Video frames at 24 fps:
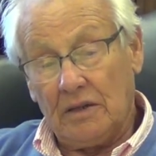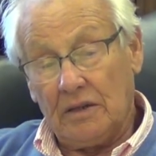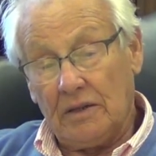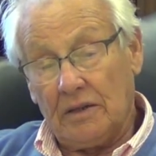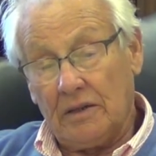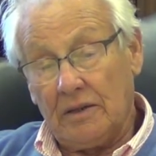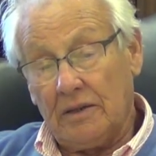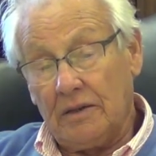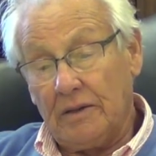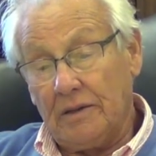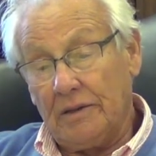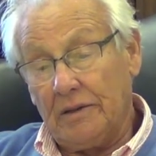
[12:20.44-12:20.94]

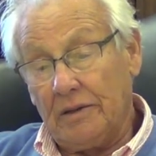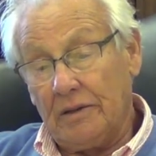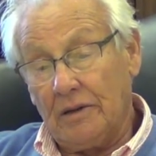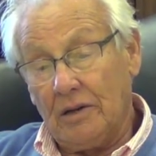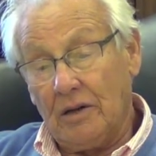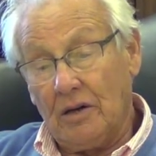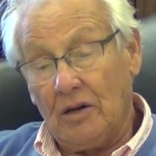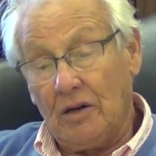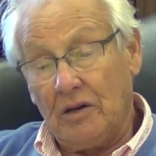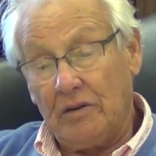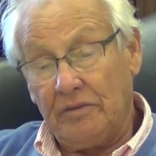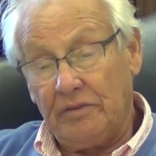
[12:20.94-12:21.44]
uh,
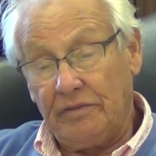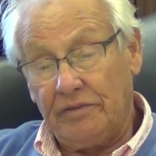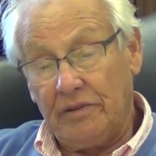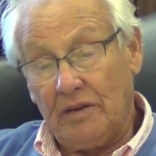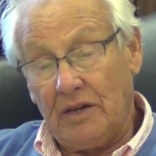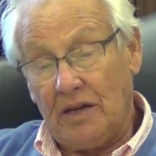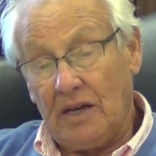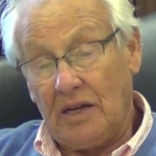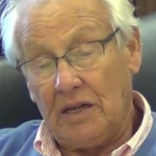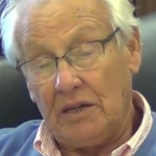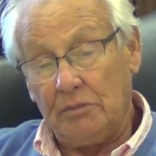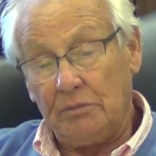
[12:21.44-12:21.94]
of
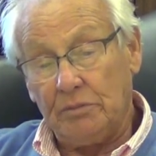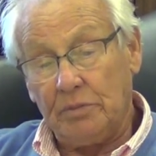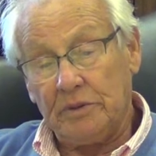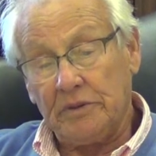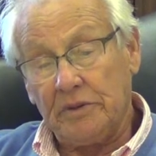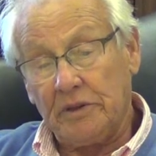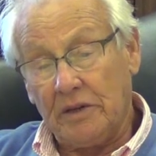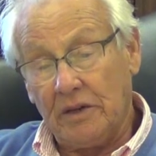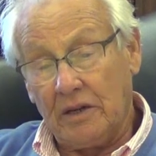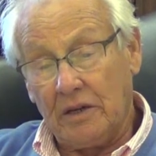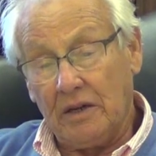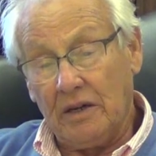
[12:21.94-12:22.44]

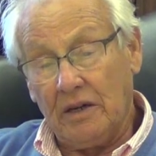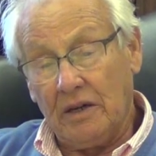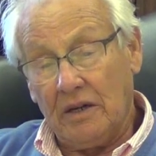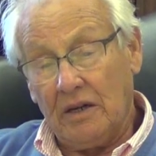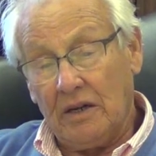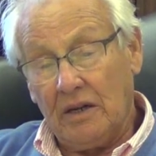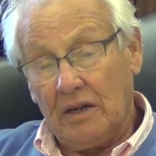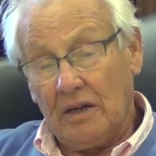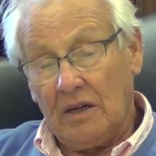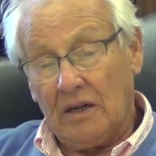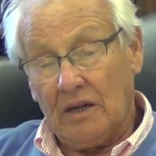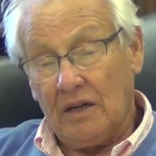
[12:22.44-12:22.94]
Albert,
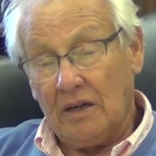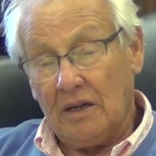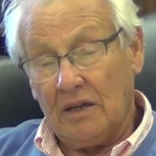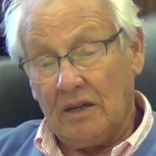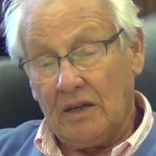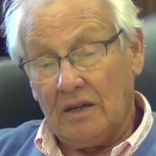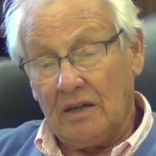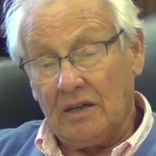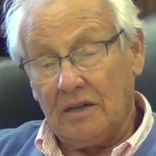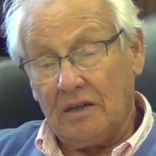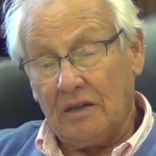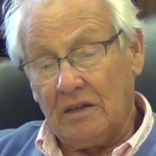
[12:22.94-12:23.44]

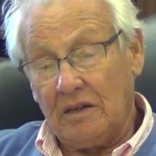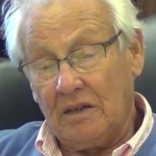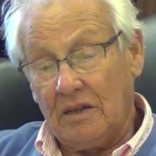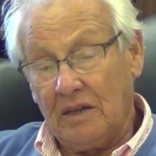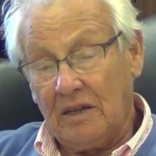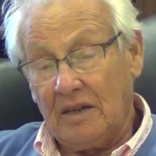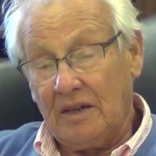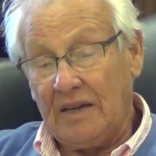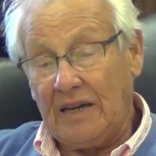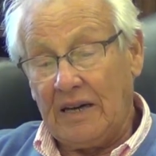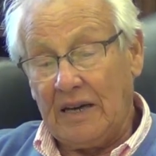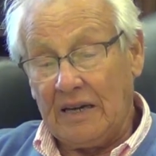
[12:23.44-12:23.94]
uh,
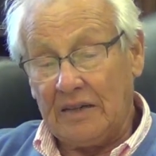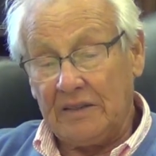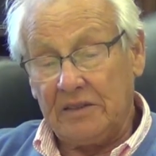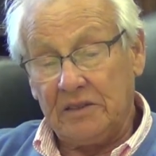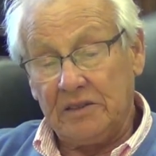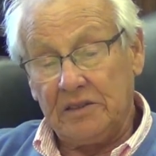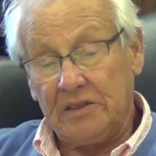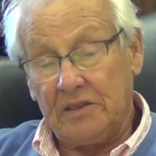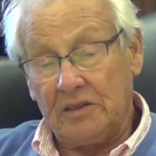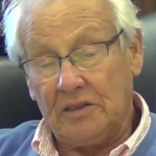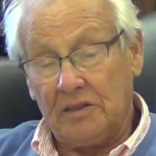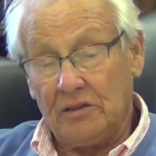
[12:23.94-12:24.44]

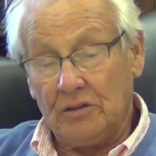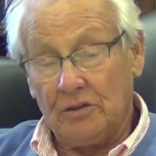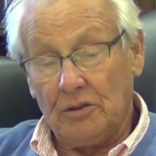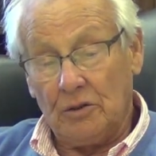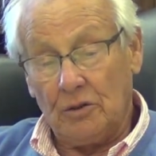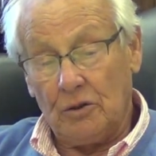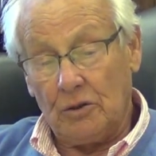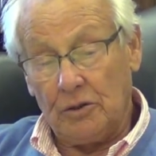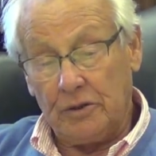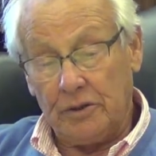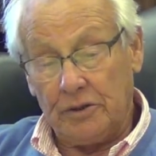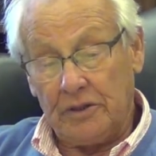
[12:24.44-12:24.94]
gathered
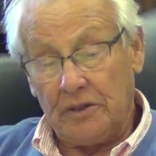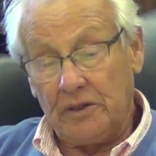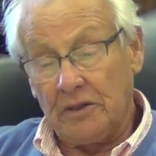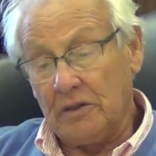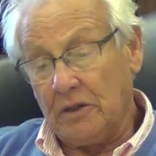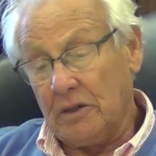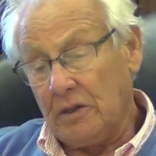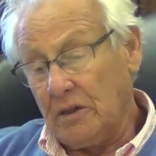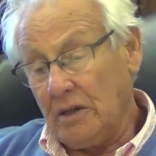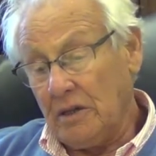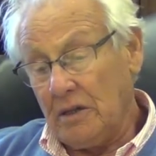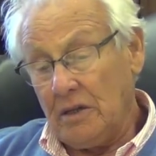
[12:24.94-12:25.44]
all
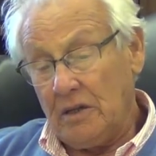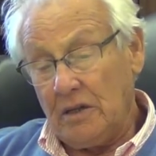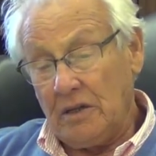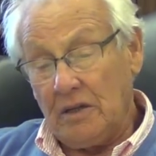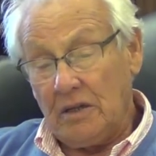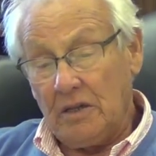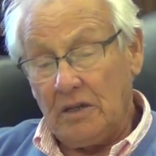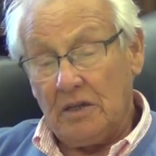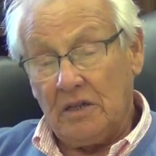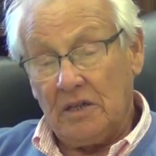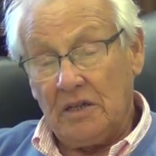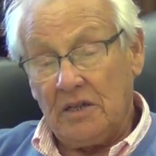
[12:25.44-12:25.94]
the
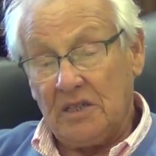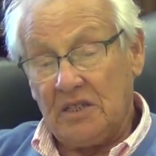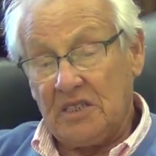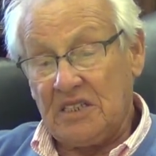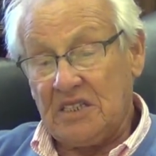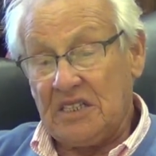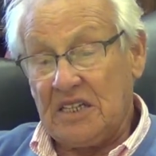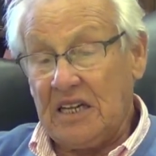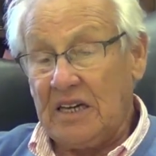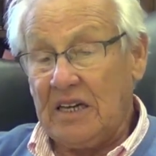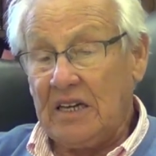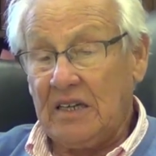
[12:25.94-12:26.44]

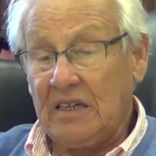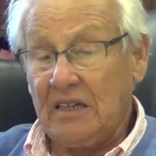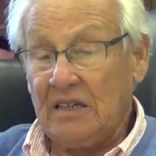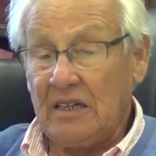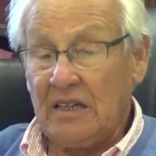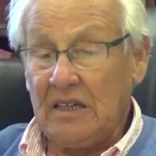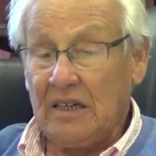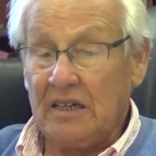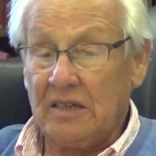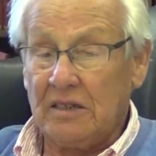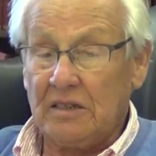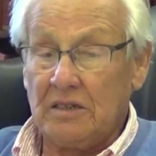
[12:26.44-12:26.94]

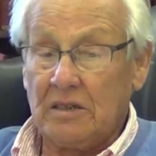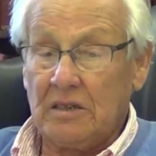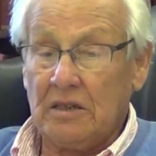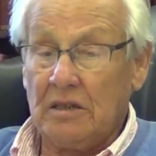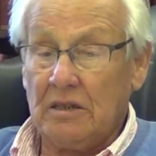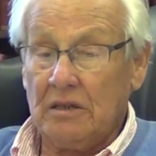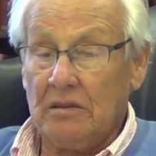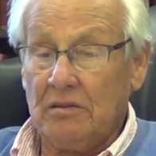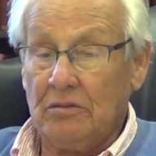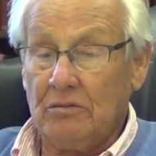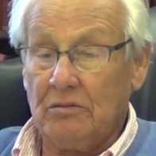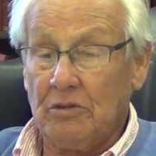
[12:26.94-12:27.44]
sand that
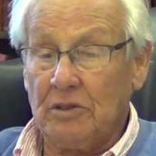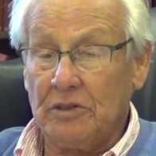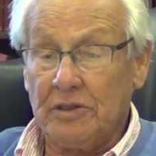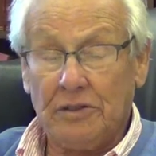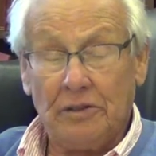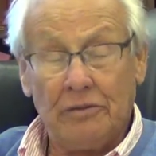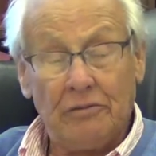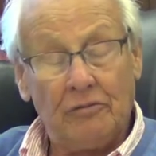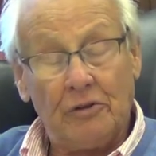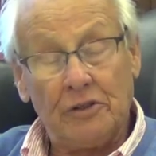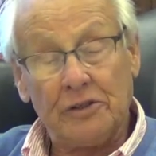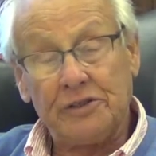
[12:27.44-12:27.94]

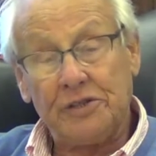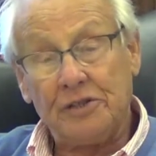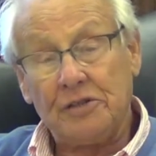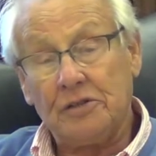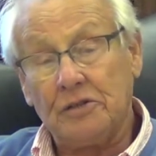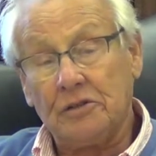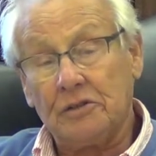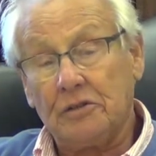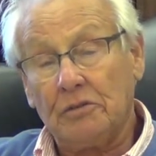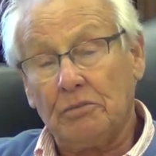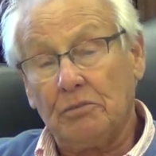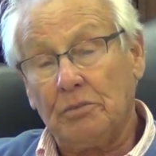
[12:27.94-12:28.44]

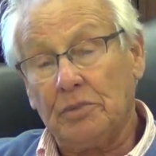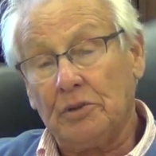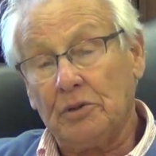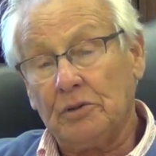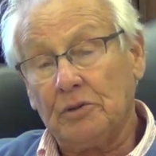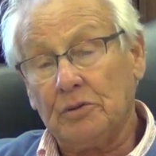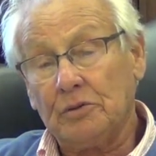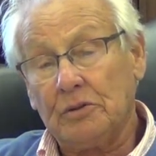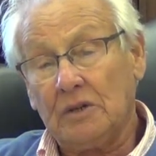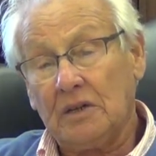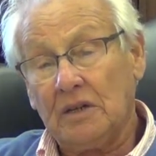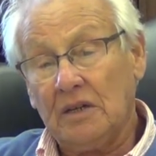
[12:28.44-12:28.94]
Watson
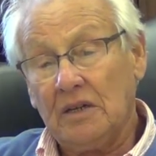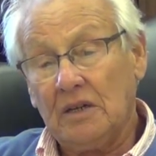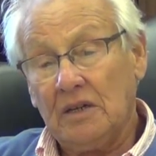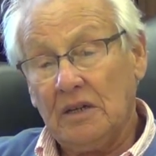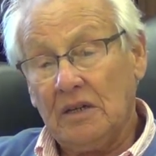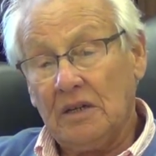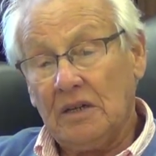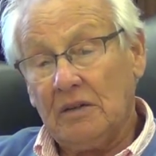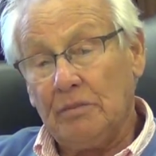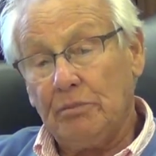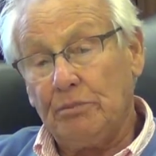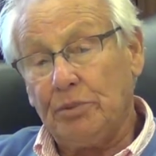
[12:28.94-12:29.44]
brought,
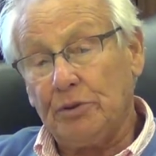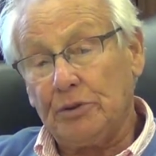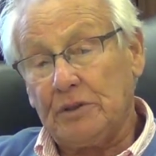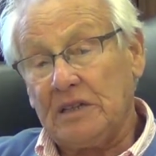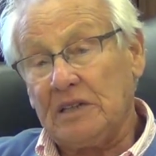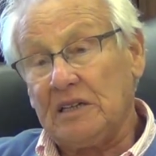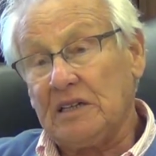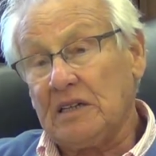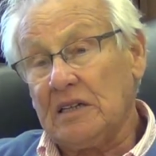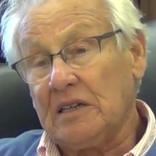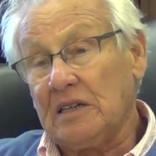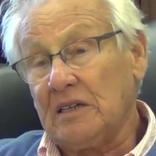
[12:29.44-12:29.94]
put
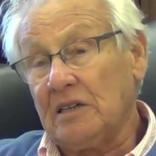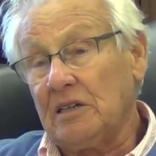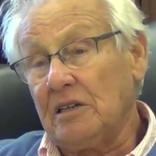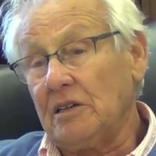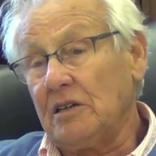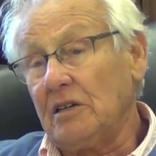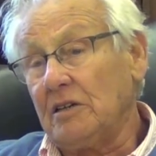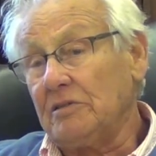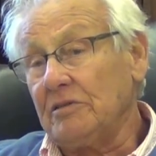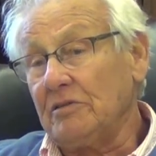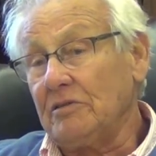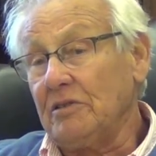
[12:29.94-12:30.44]
it in an
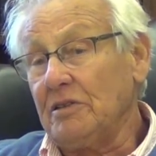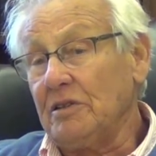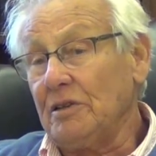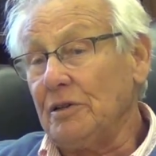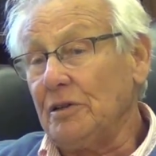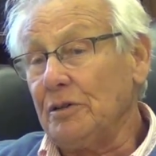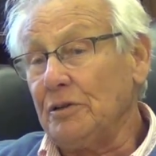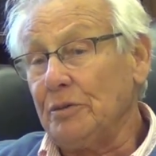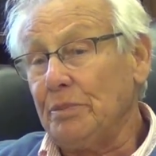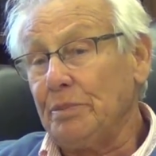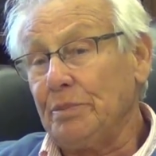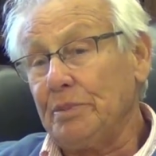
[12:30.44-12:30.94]

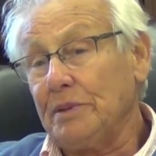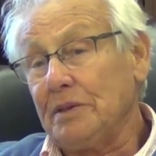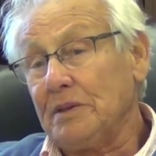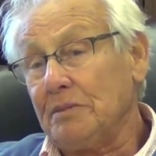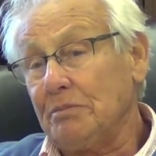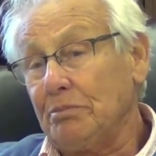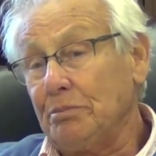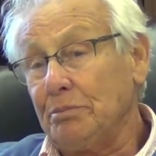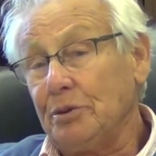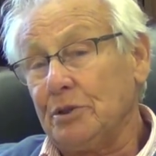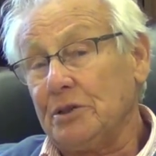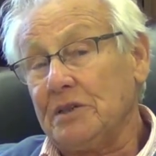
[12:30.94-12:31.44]
envelope,
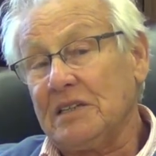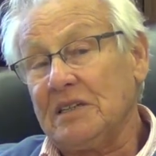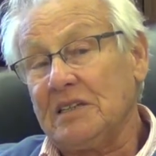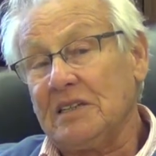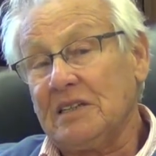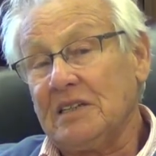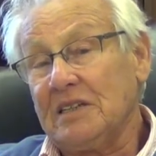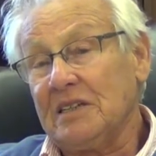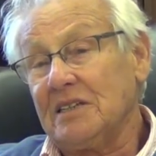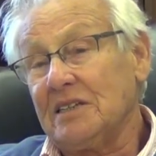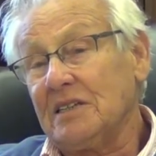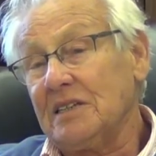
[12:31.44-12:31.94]
and put
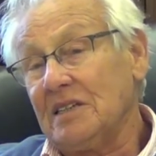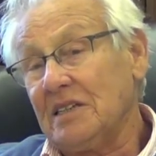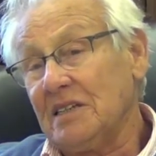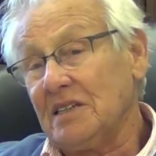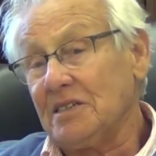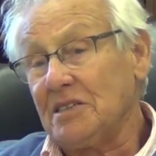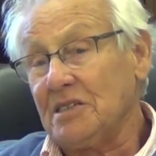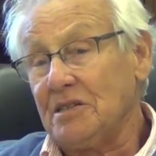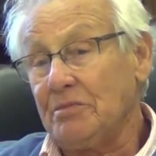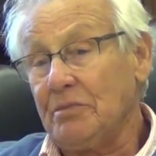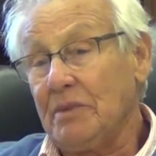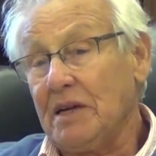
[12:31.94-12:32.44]
it in
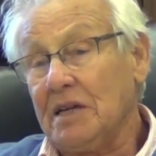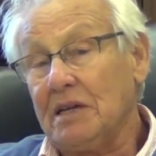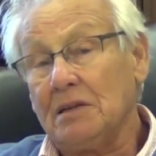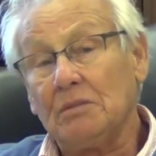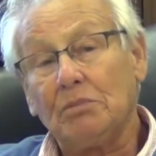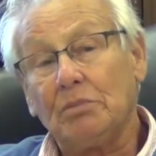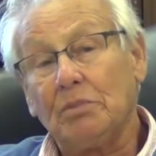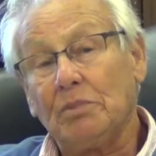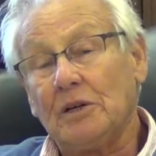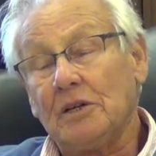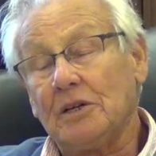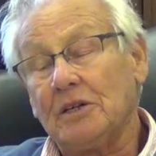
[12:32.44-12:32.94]
his
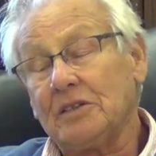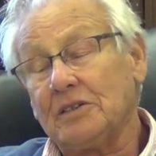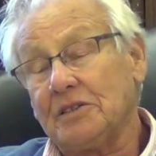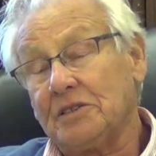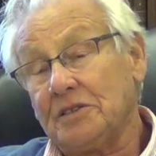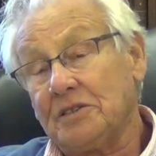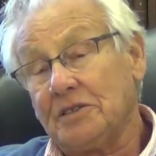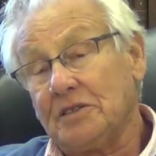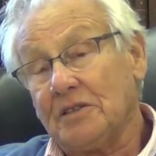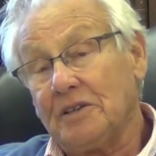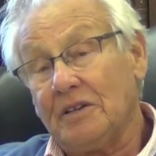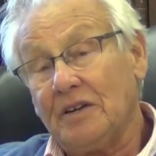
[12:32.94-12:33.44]

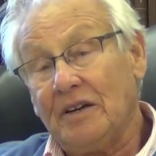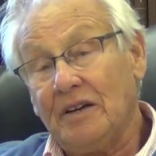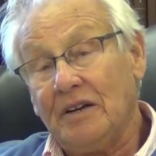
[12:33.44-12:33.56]
mailbox.